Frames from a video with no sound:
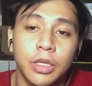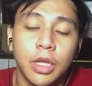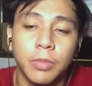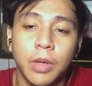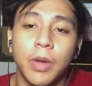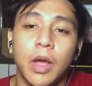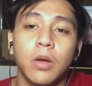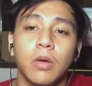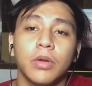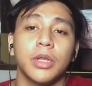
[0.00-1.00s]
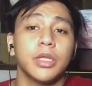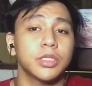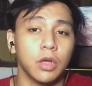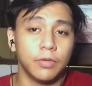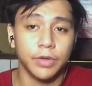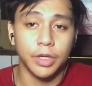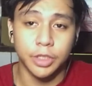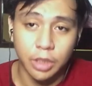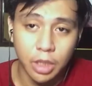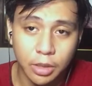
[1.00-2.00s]
I think may bago ako na discover na
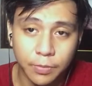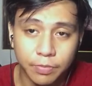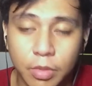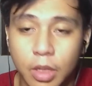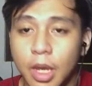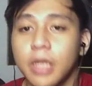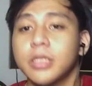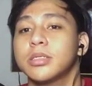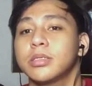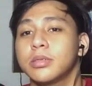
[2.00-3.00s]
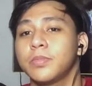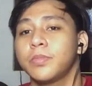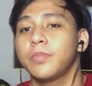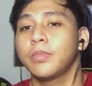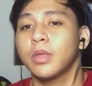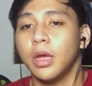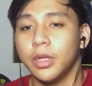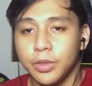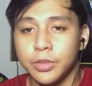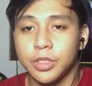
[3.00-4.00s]
drug. Yes, a
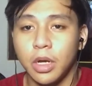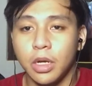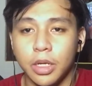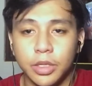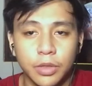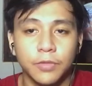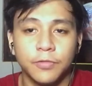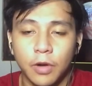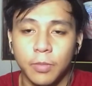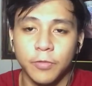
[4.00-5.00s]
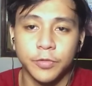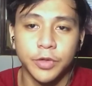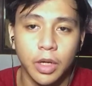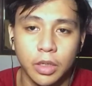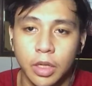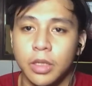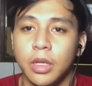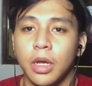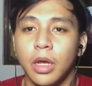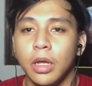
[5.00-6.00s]
new drug, a new form of drug that
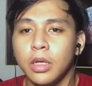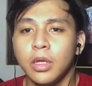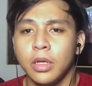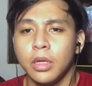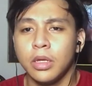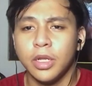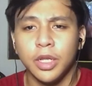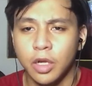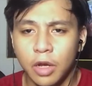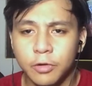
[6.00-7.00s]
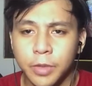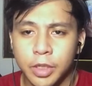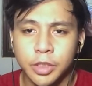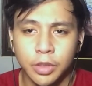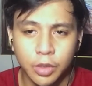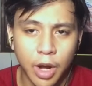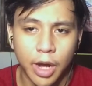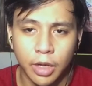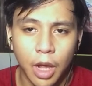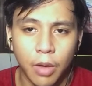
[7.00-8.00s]
the government should
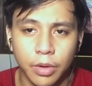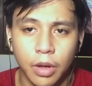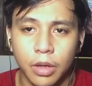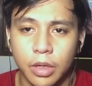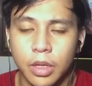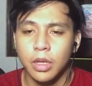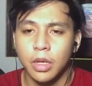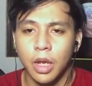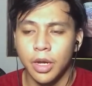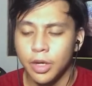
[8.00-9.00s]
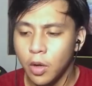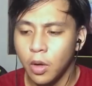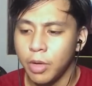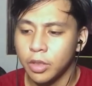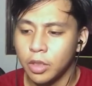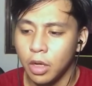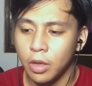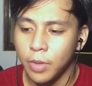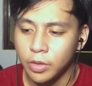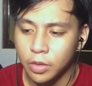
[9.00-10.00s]
crack down on. And no, I'm not talking
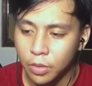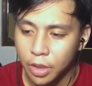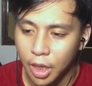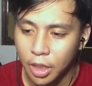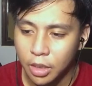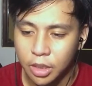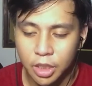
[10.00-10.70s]
about cocaine.